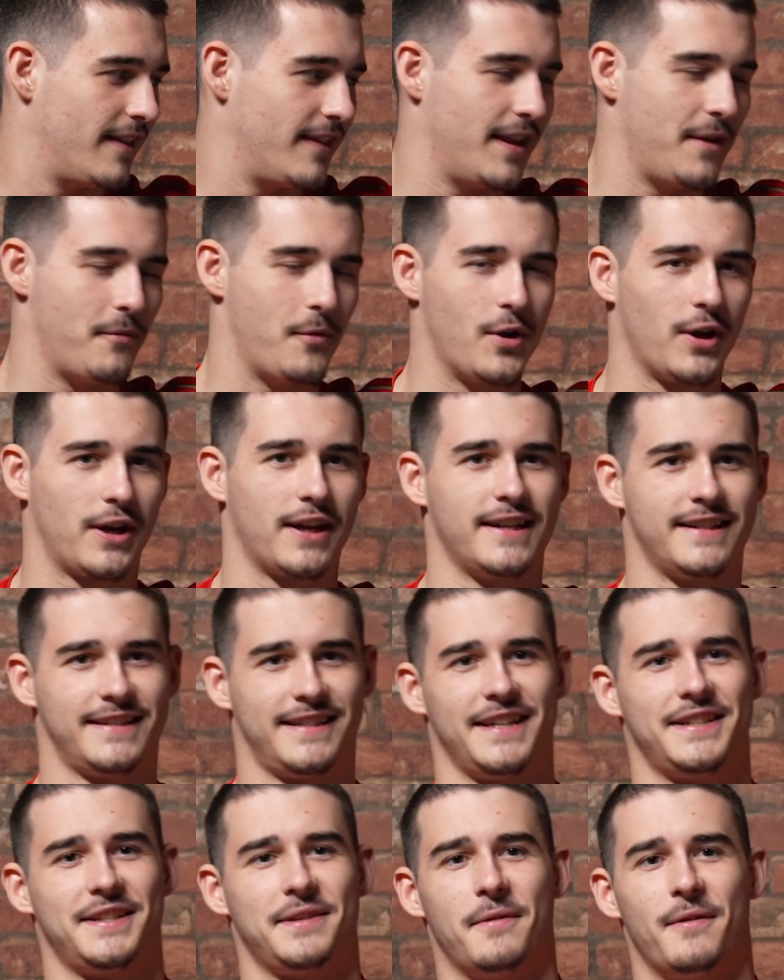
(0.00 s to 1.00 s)
they work in a
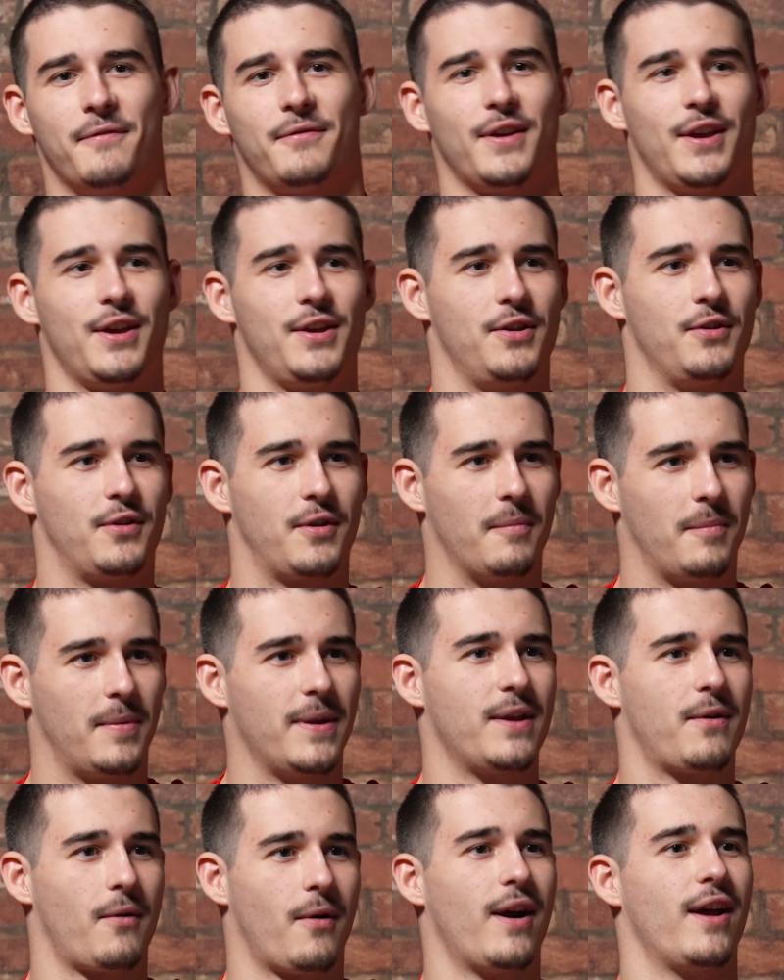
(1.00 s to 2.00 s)
system of you
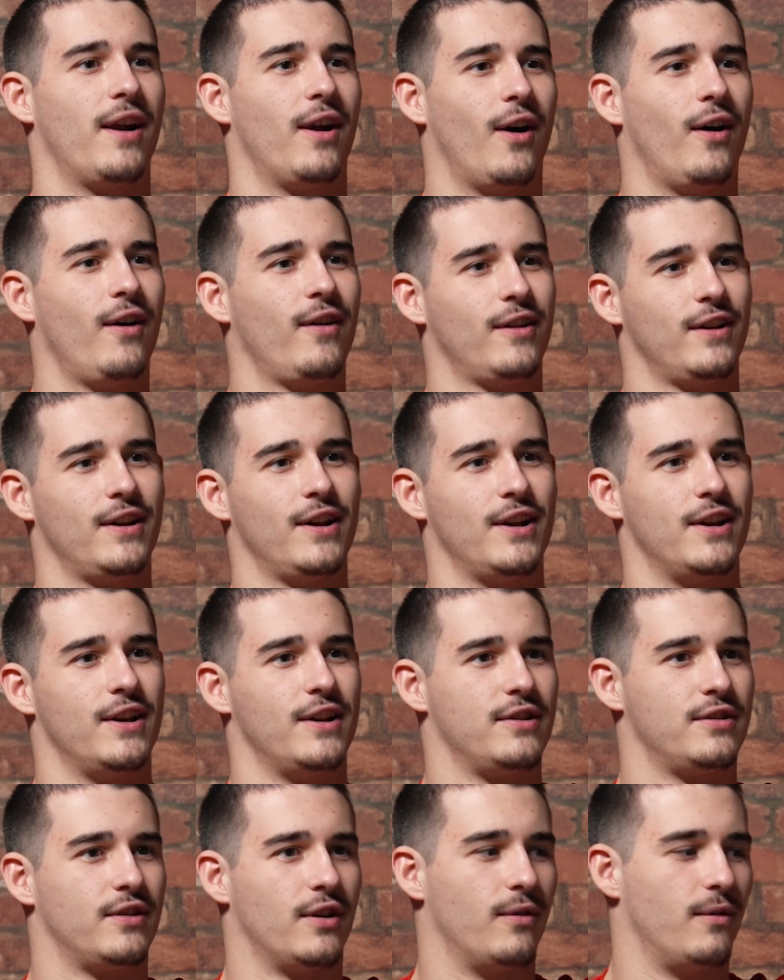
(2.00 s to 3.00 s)
compete quite a lot,
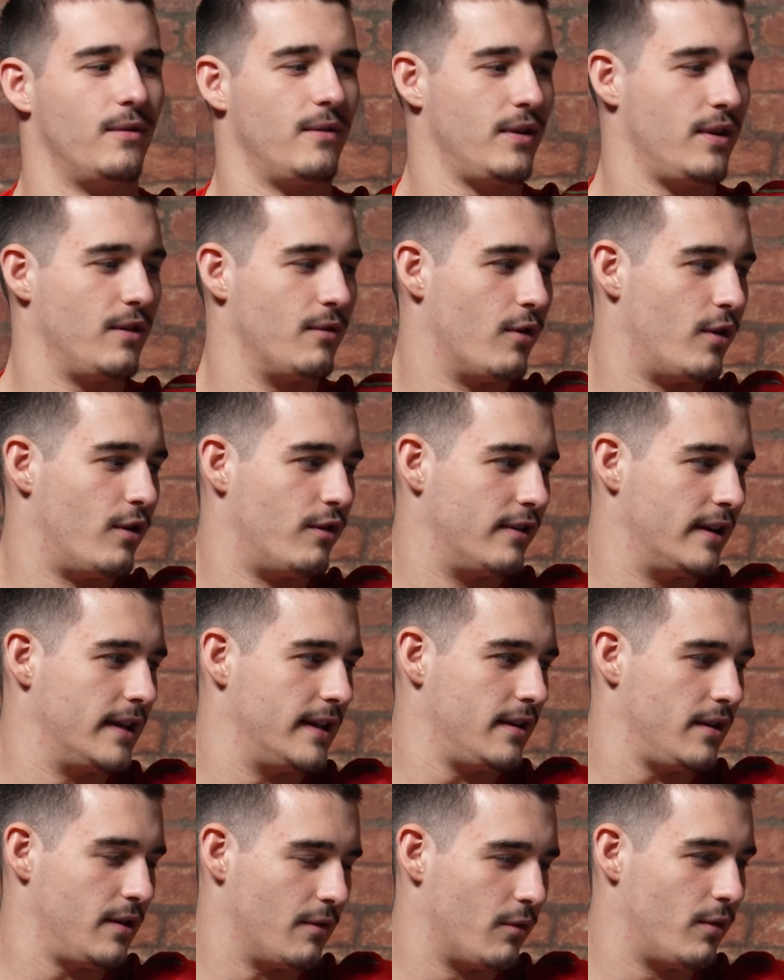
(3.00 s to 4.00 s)
so you
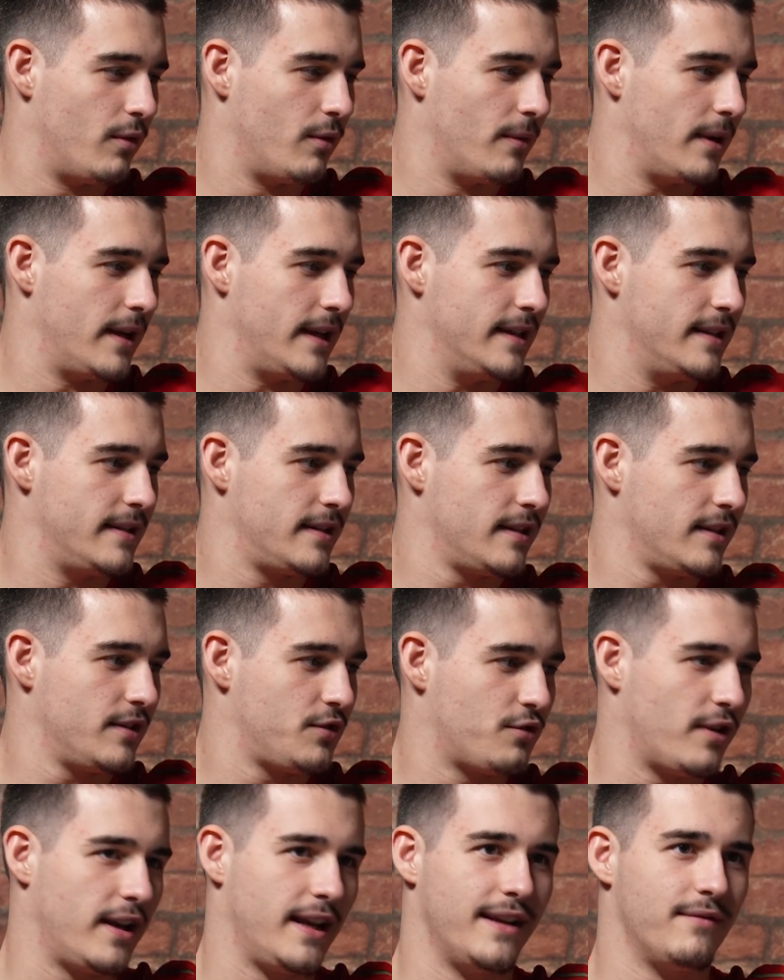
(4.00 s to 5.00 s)
always
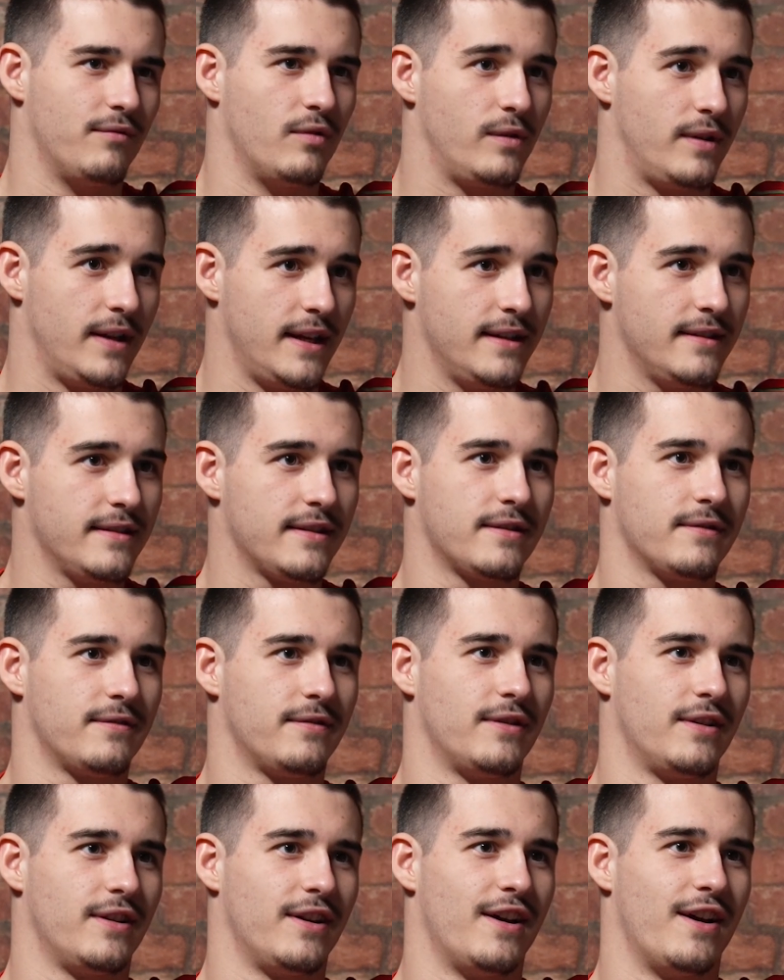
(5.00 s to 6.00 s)
train in routines
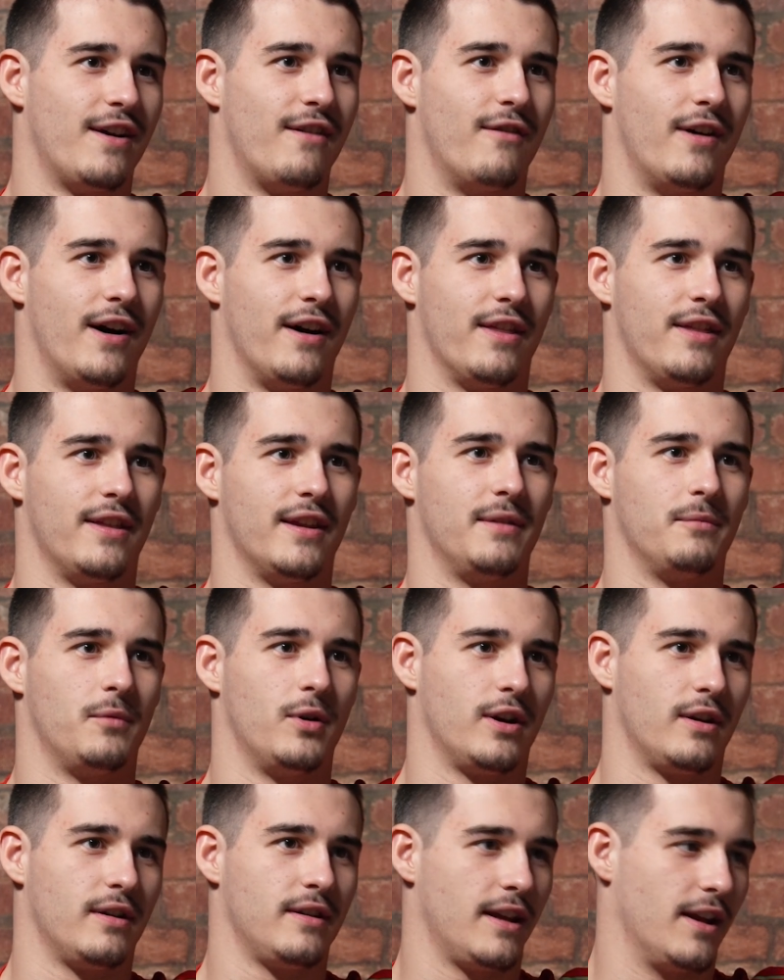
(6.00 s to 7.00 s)
rather than
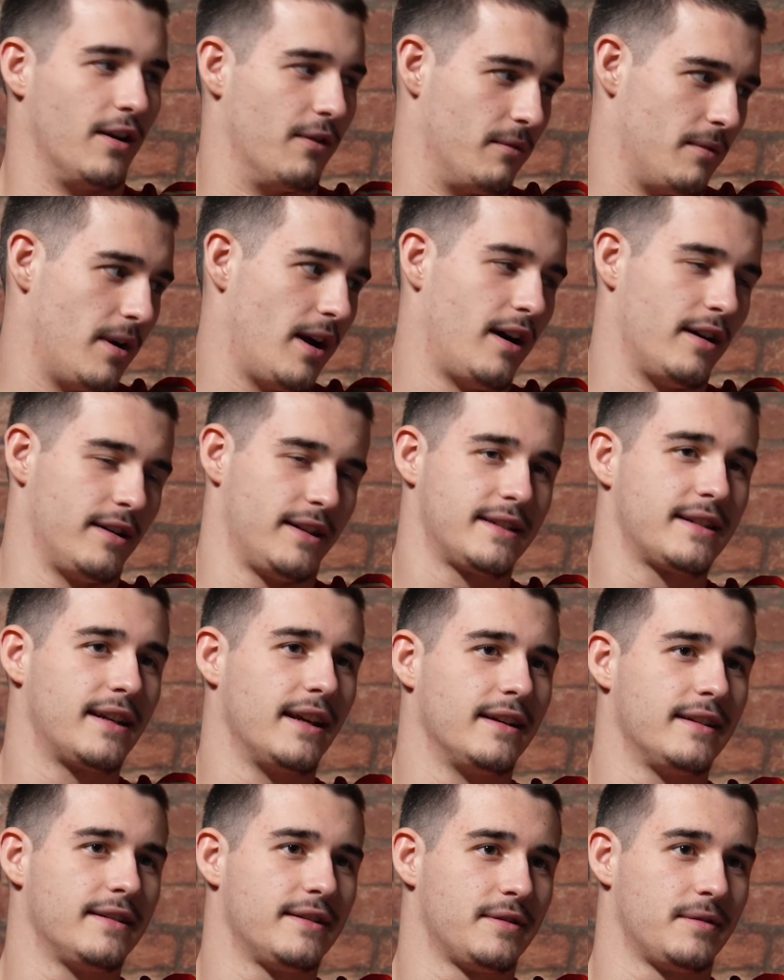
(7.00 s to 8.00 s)
work, harder
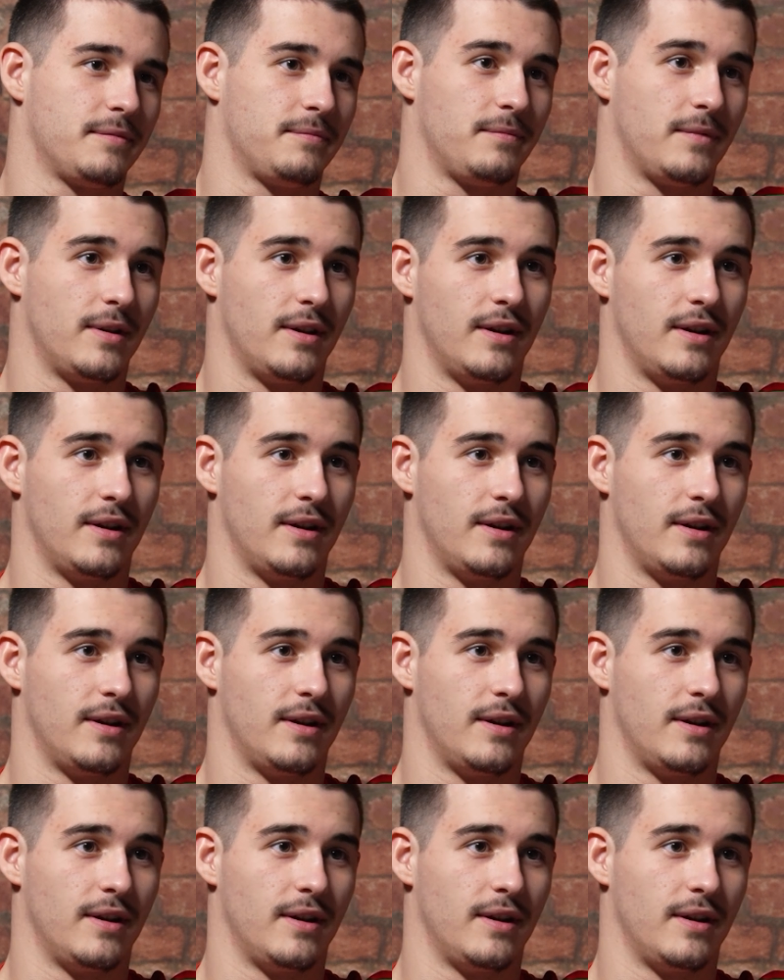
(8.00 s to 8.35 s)
skills.